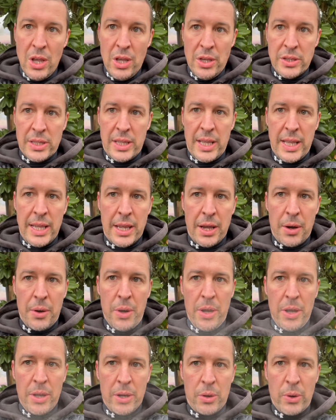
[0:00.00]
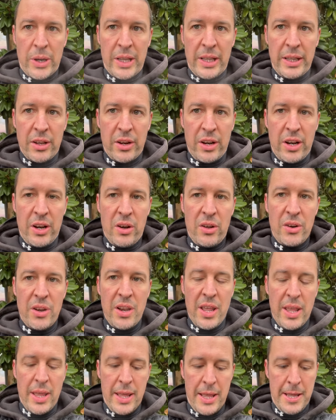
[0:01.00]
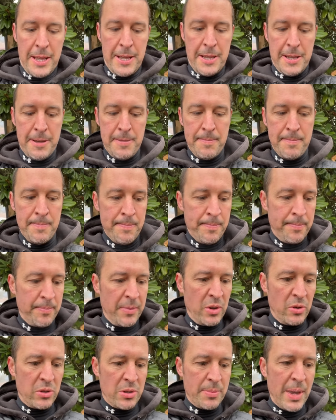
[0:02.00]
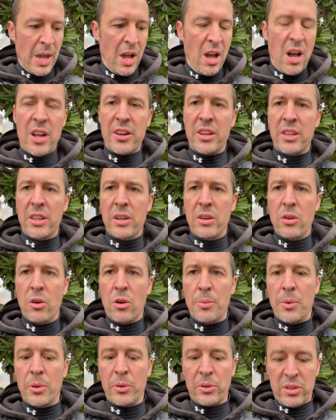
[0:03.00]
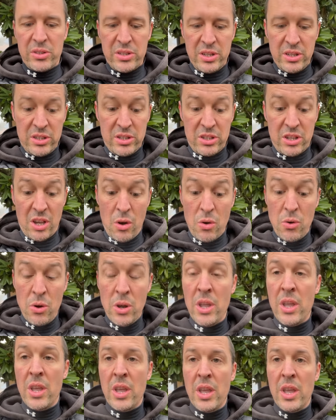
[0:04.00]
So there you go, quickly got it on. Um, it was a bit harder than normal because it's so